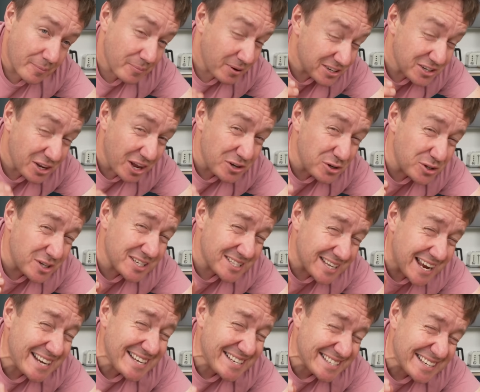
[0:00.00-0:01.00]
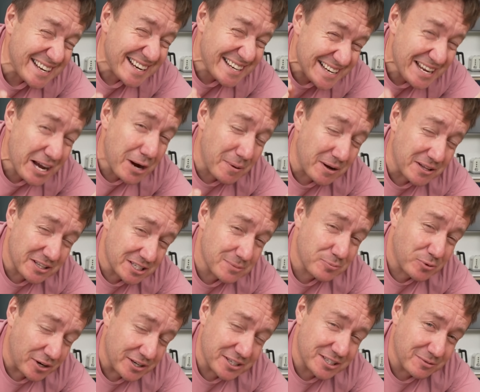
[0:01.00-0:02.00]
And you can taste a little bit of the
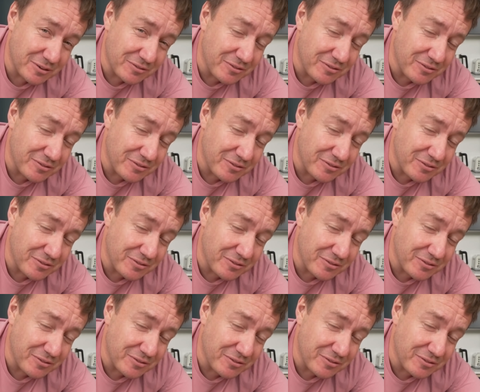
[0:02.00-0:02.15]
Sprite, to be